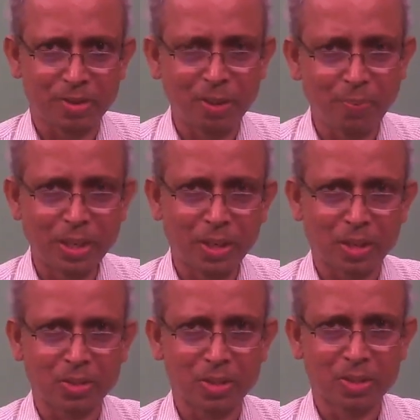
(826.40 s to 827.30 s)
ring
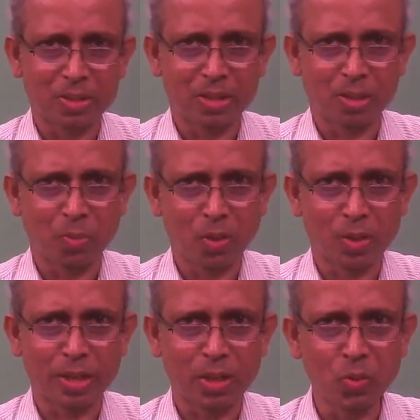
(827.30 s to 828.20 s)
induction
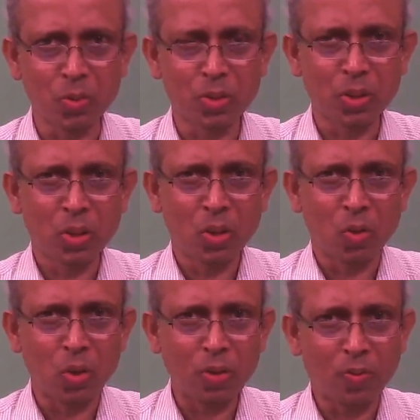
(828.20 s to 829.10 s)
motors are used
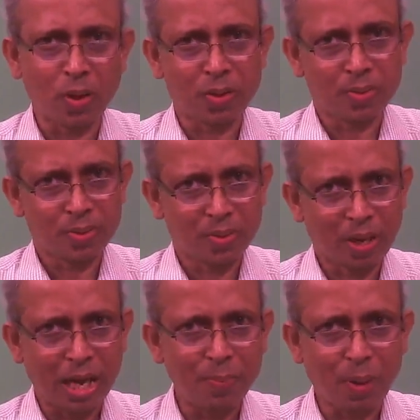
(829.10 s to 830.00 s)
only for
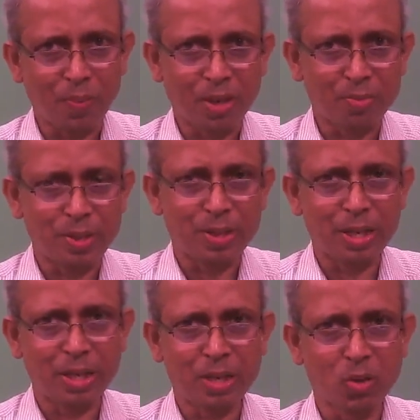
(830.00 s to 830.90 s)
high power,
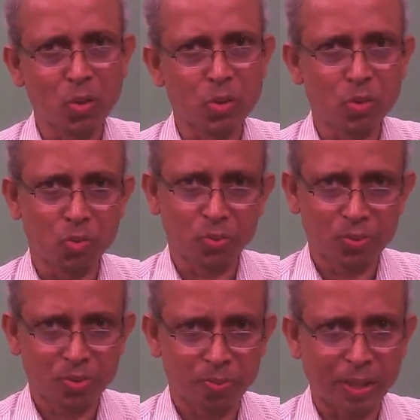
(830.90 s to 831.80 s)
especially close to
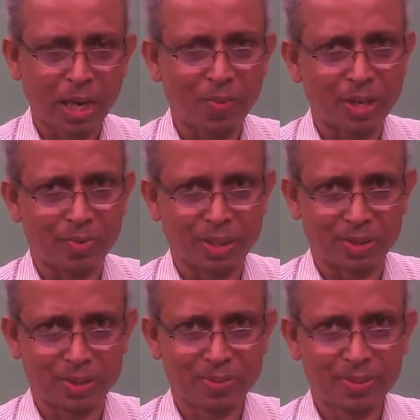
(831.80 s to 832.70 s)
megawatt
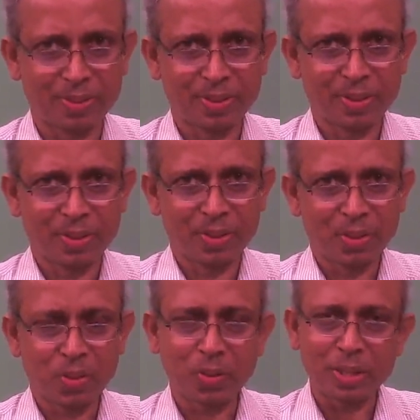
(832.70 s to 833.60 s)
range.
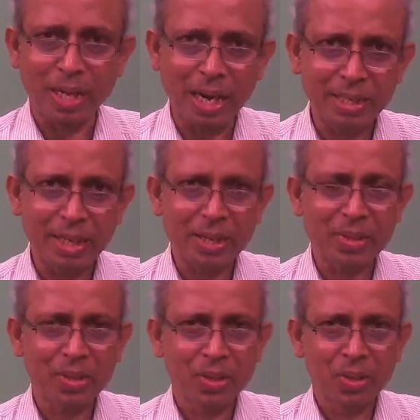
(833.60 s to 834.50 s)
So in that
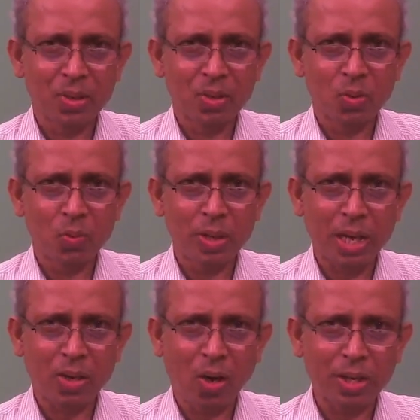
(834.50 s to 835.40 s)
case, we
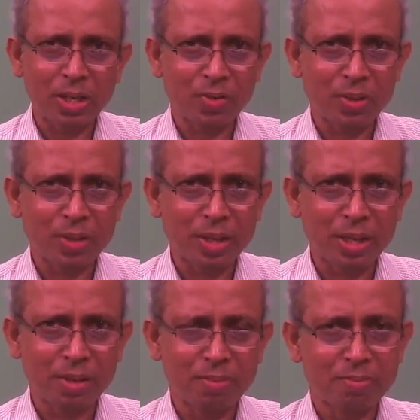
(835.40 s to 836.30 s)
are not interested
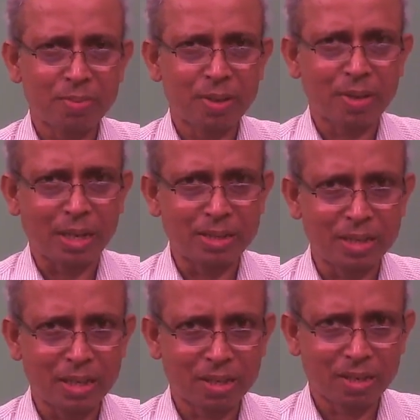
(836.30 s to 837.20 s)
in
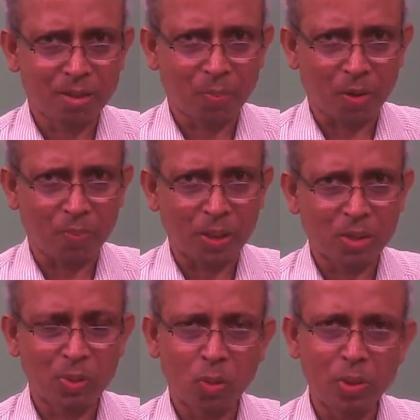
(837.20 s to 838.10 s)
transient
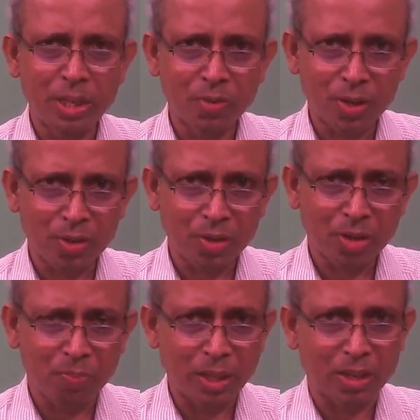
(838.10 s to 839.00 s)
performance. We are only interested in
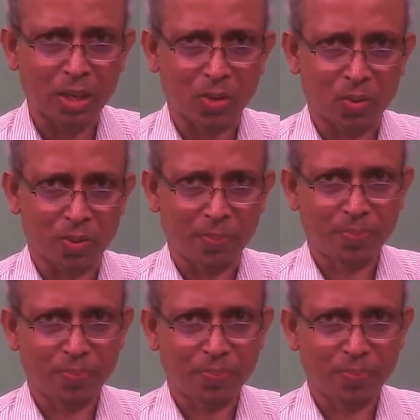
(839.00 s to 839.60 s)
speed control.